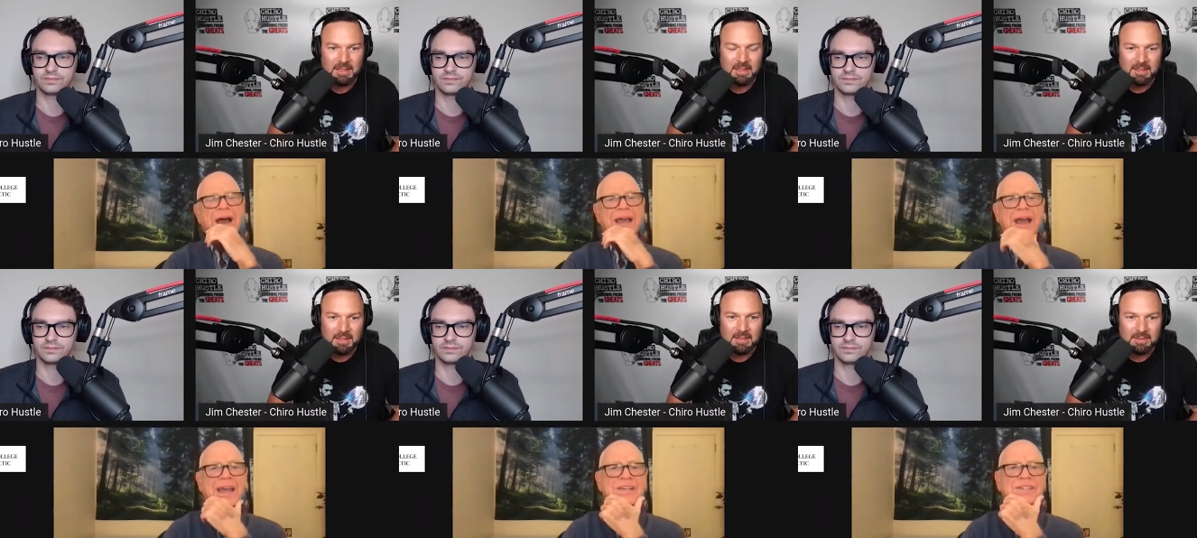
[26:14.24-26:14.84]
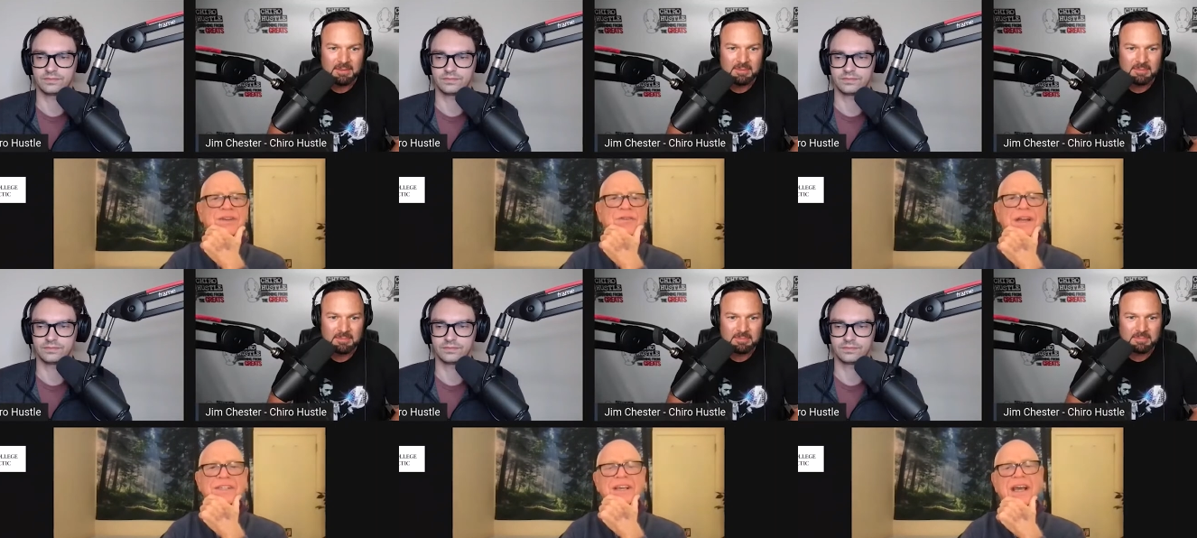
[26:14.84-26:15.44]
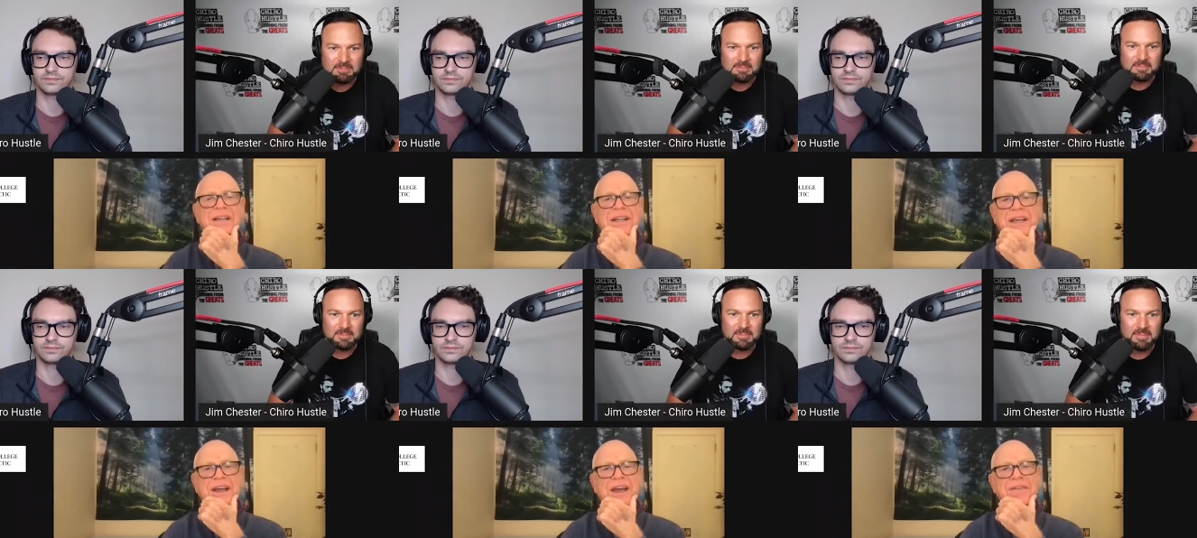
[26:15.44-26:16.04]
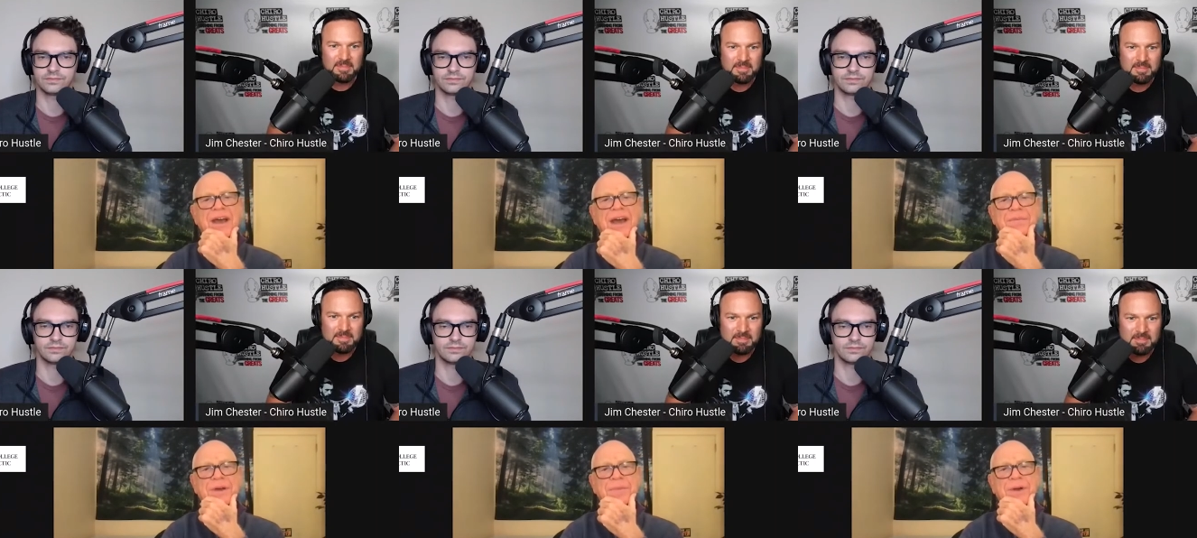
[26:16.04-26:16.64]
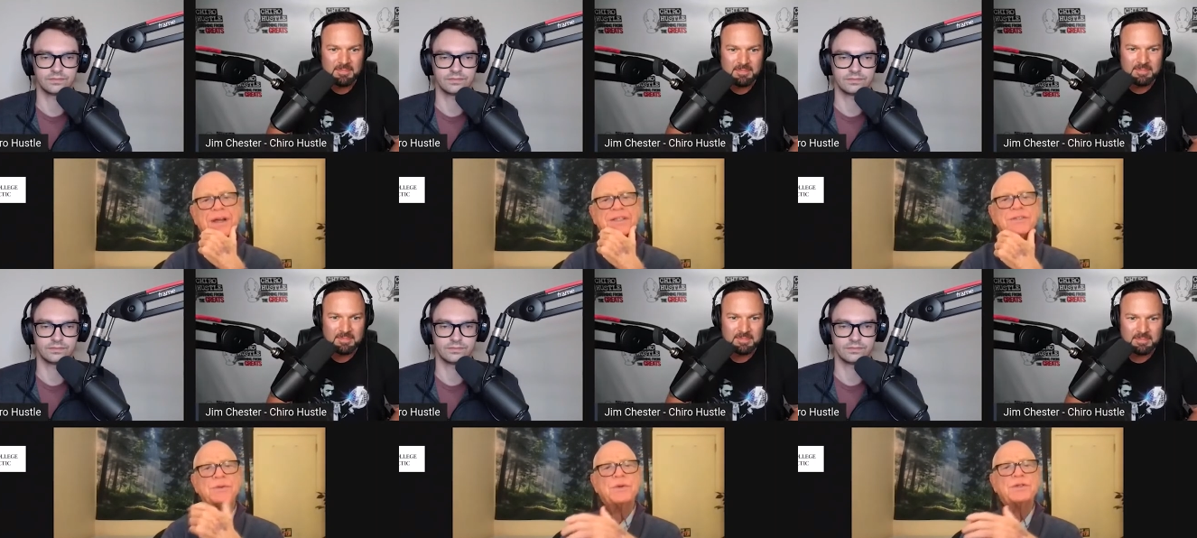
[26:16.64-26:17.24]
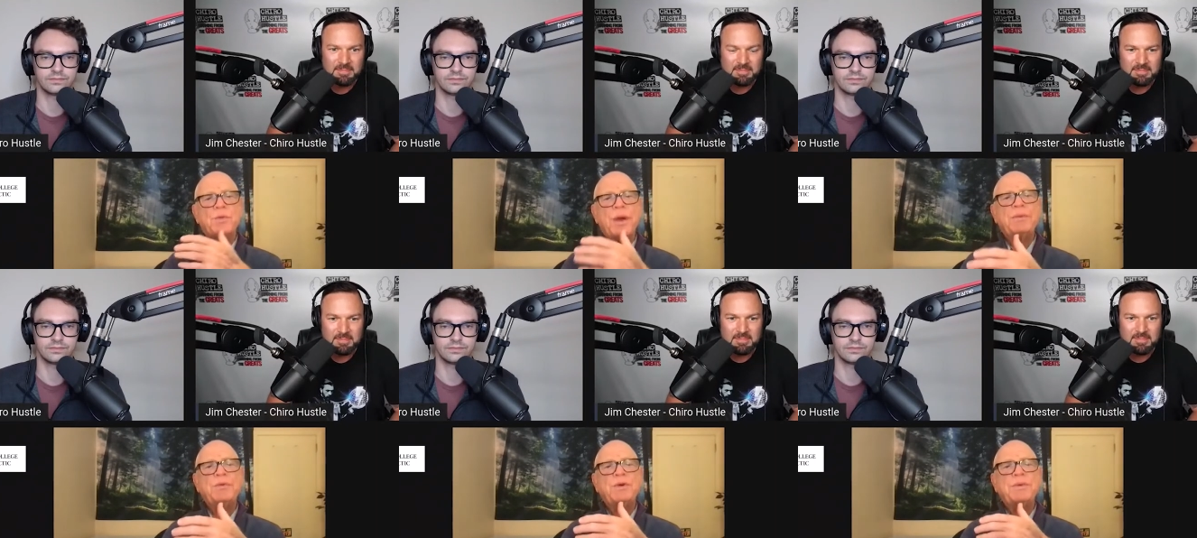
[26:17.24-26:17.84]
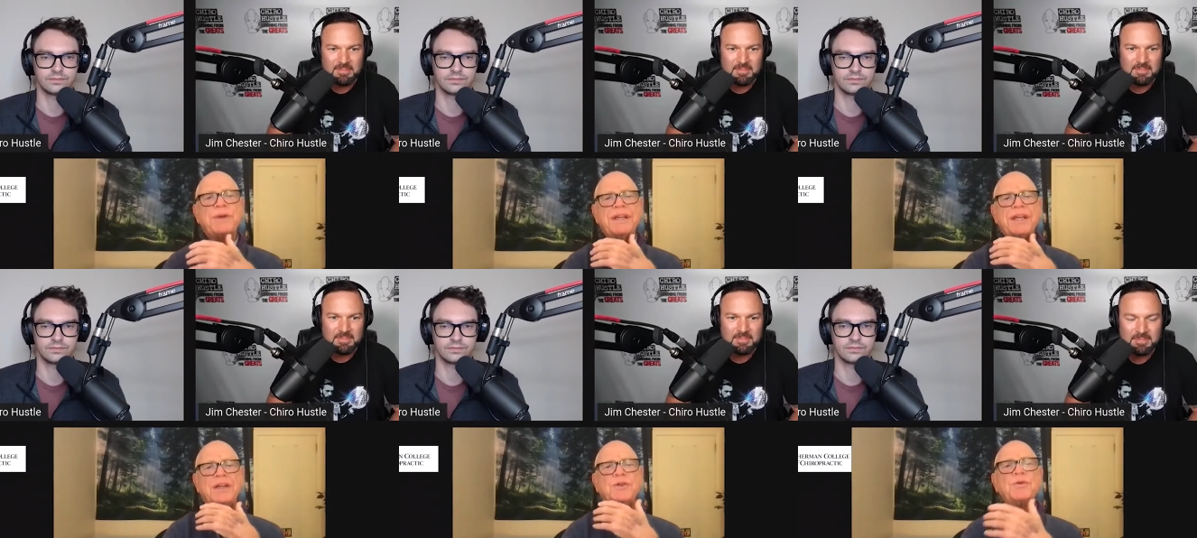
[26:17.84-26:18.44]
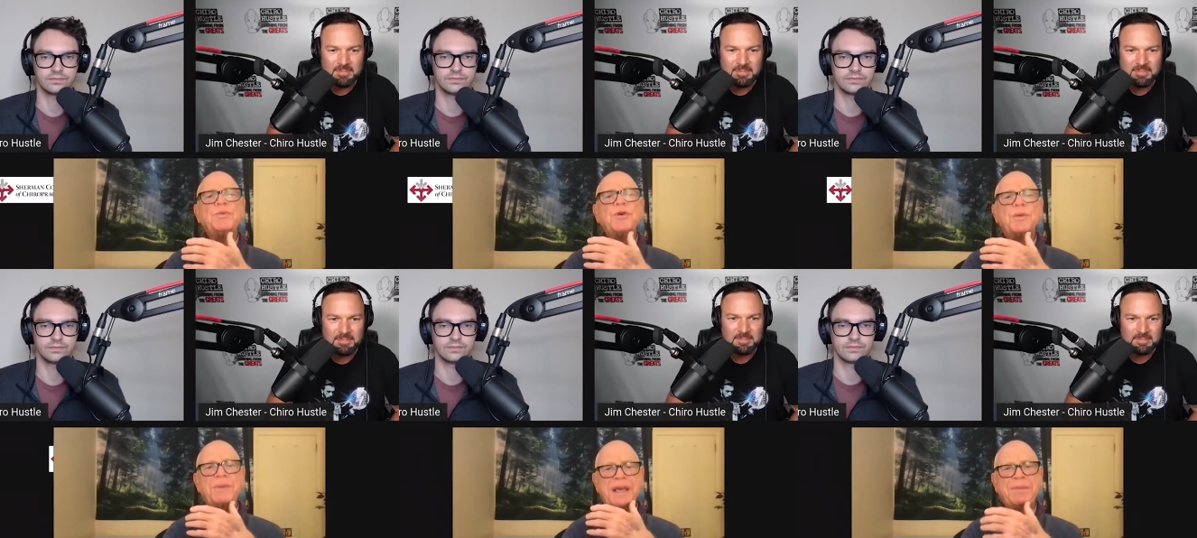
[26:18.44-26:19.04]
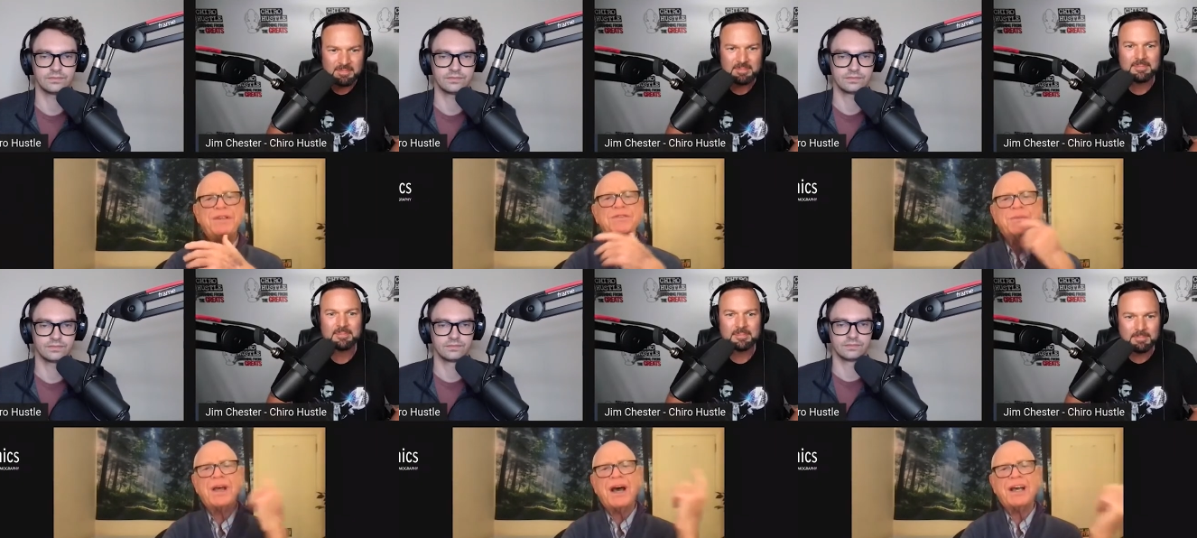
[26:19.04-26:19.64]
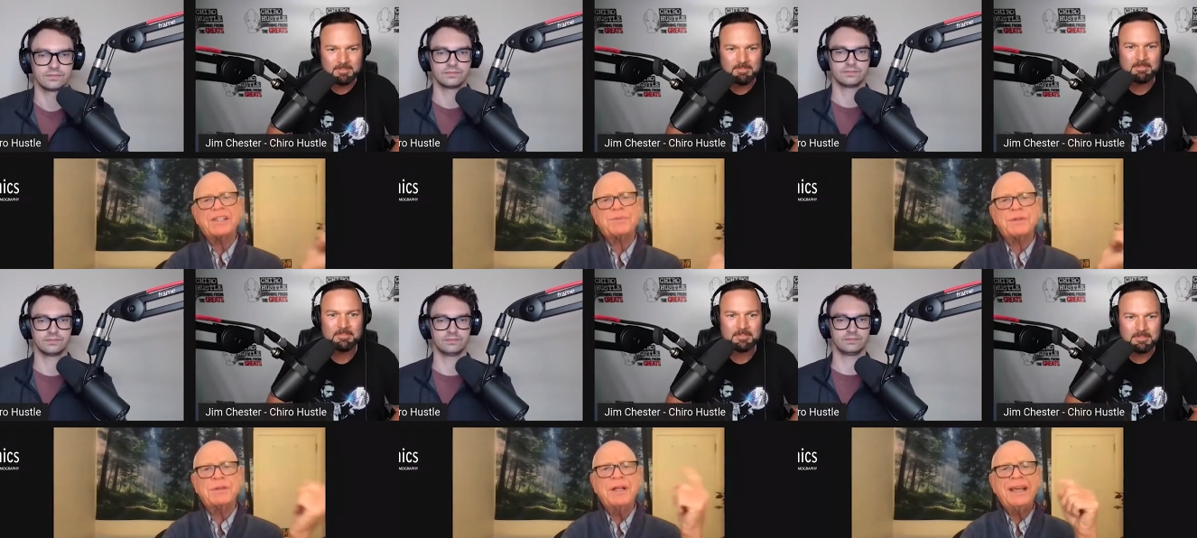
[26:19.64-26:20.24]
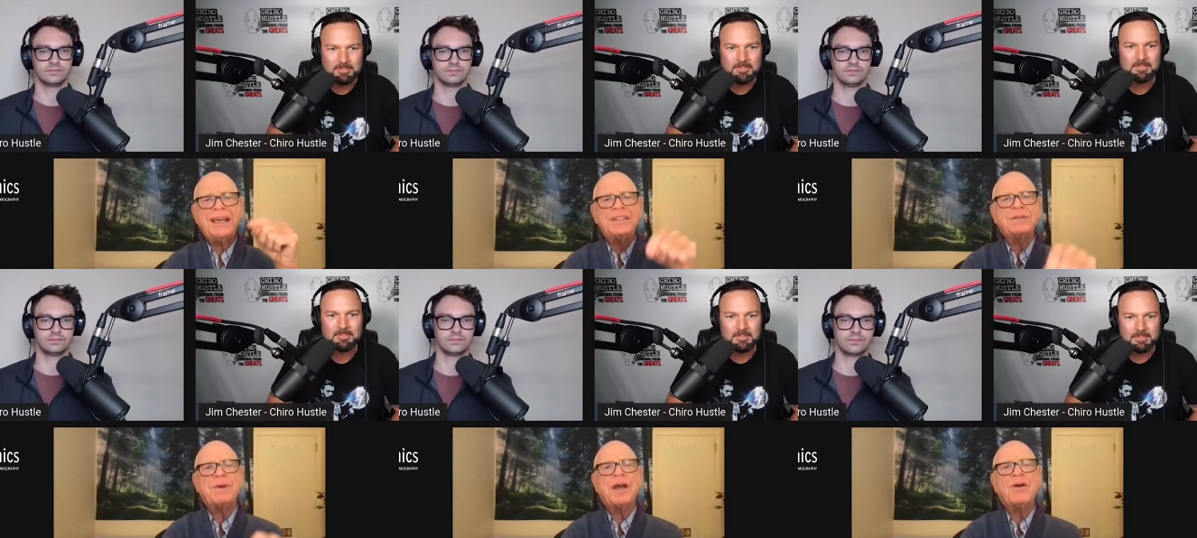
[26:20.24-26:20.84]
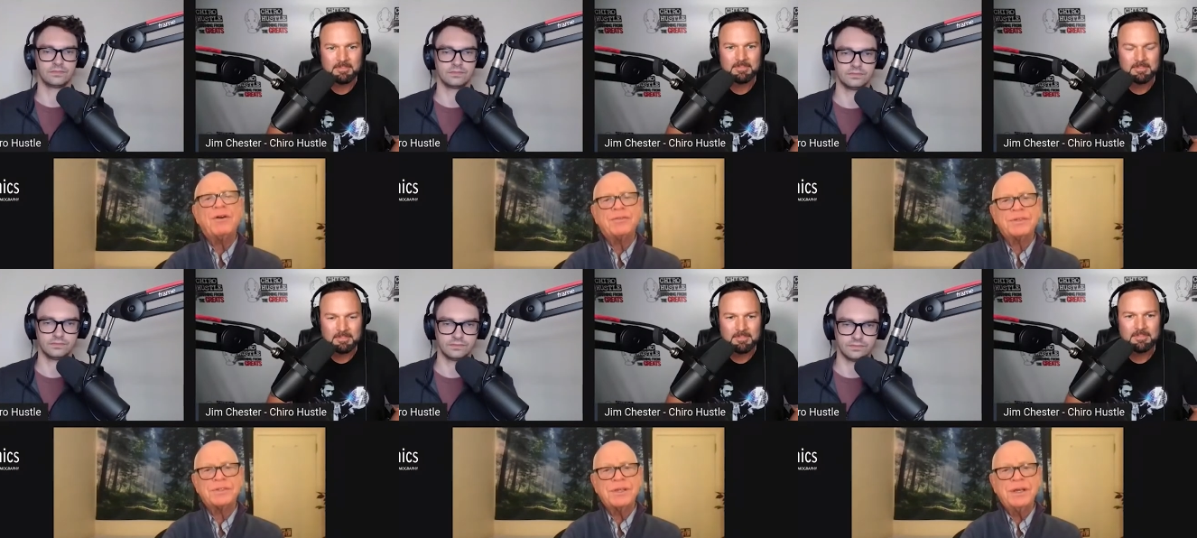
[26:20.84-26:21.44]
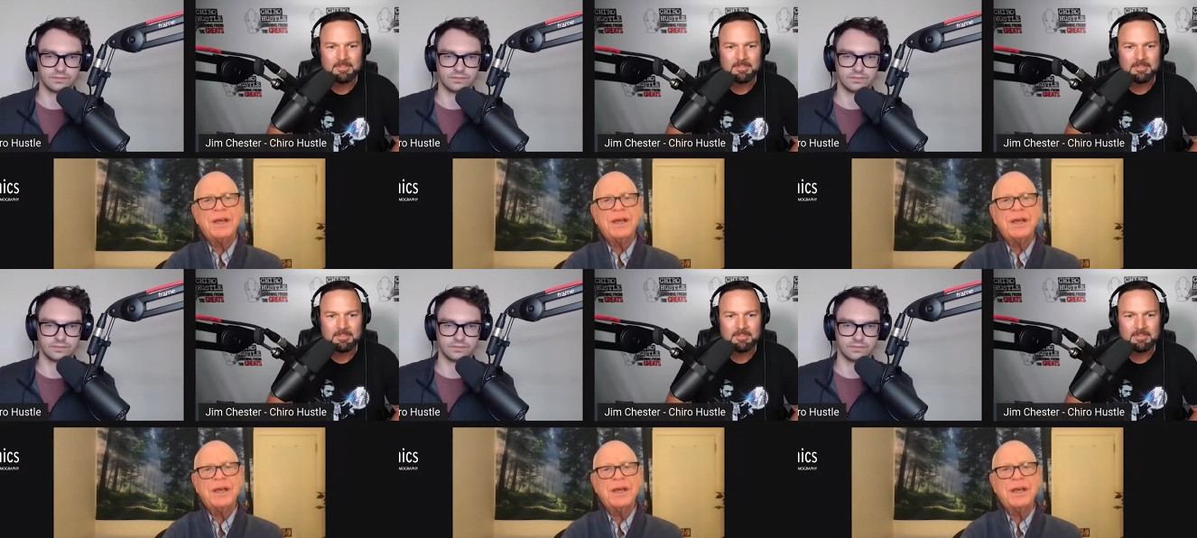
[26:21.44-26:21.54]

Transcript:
Speaker 1: I, I guess the greatest accolade I ever had in my practice was women would bring their newborn babies from the hospital into my office.